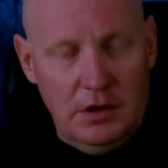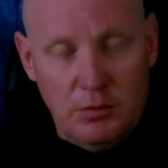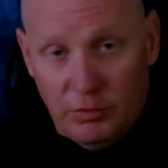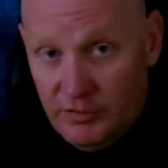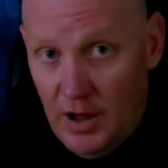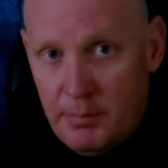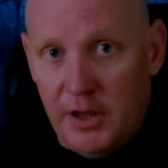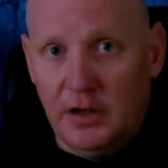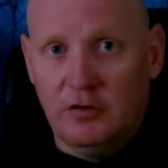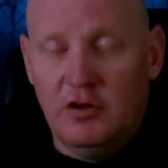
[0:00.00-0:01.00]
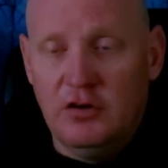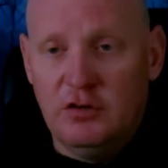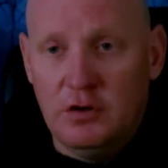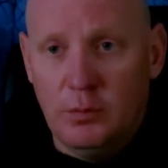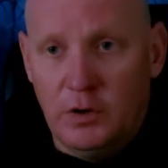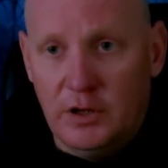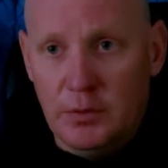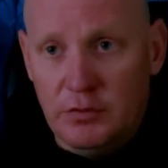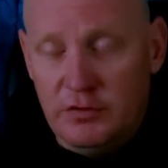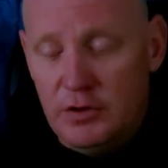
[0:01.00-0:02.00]
He was not paying attention to what he
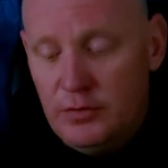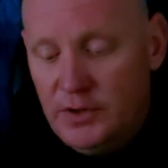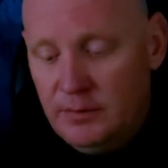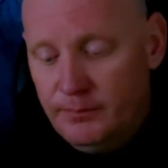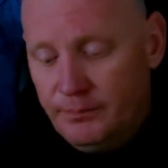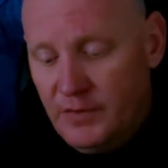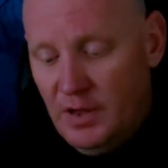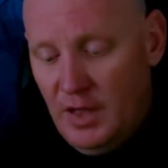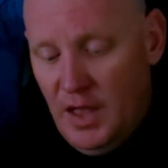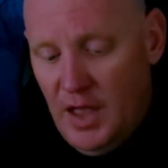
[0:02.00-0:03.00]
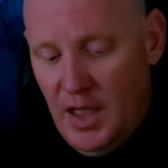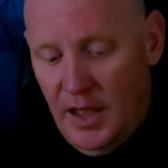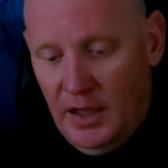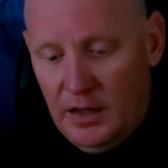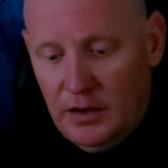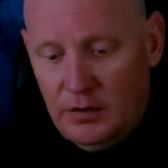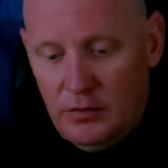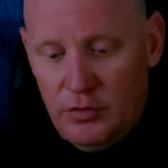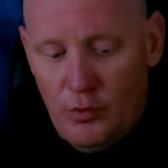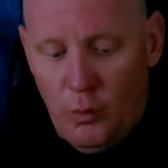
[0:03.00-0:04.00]
was doing,
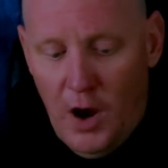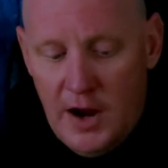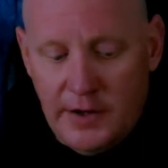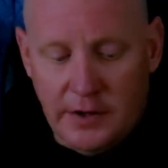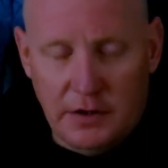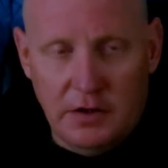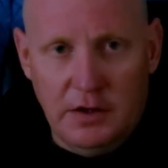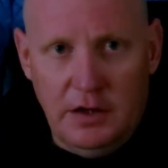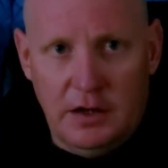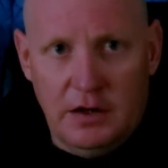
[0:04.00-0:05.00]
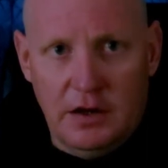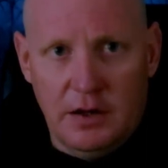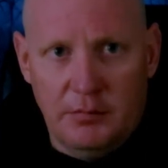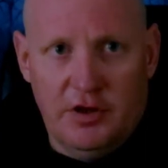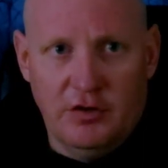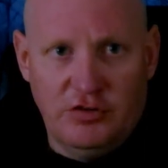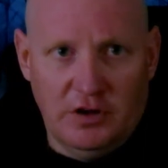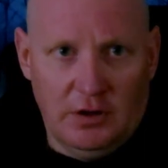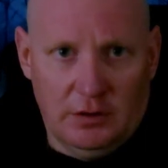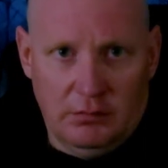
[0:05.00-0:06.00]
and the wire ended up
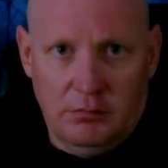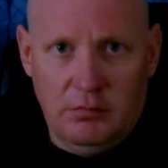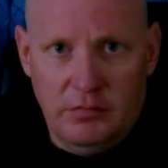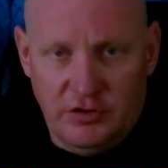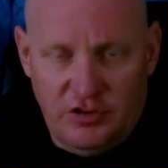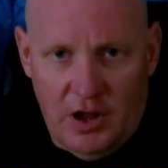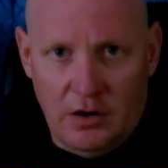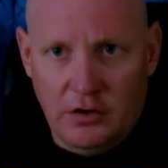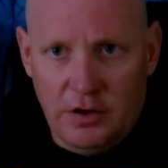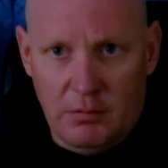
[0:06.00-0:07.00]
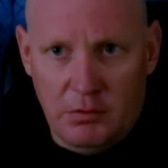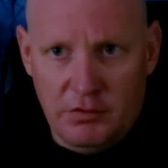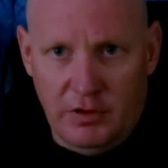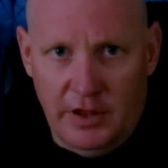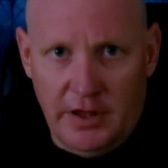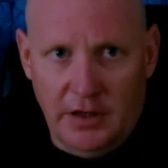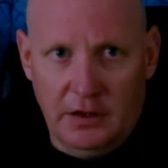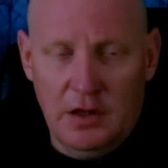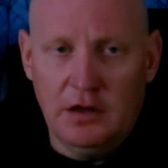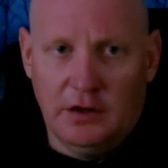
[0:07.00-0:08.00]
touching the chain on Deborah's leg.
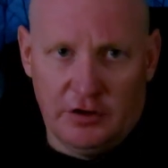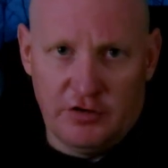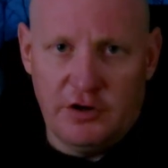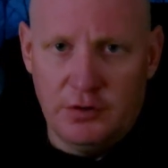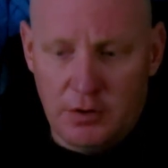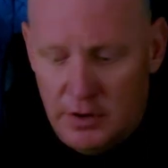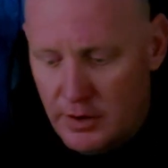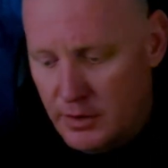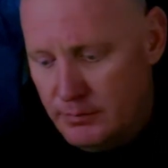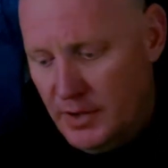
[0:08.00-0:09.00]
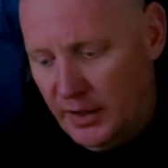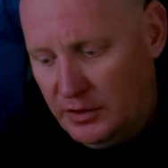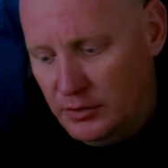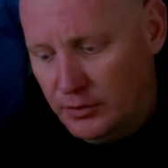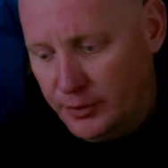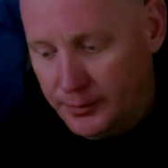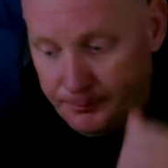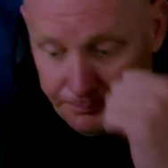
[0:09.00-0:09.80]
It electrocuted her and killed her.